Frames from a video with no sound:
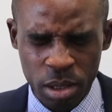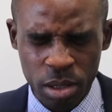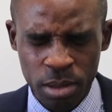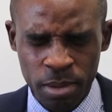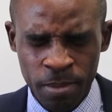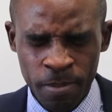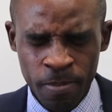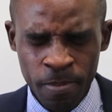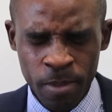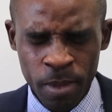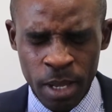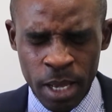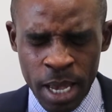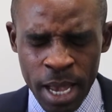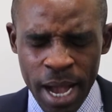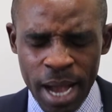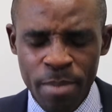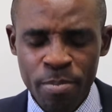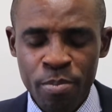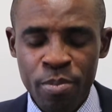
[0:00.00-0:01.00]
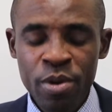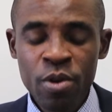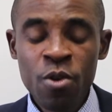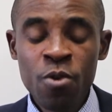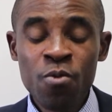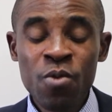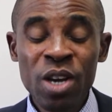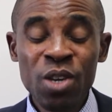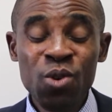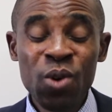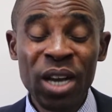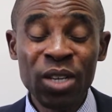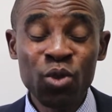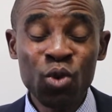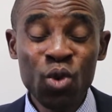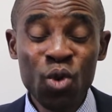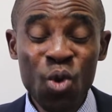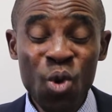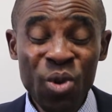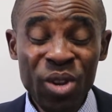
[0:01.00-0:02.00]
Amen. I pray over you as
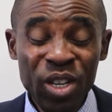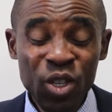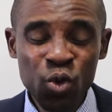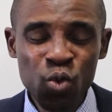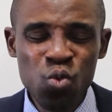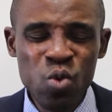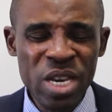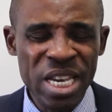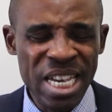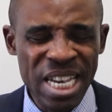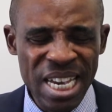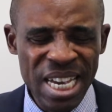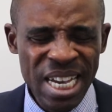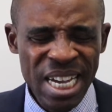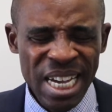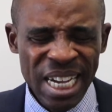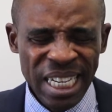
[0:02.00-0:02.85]
you go this week.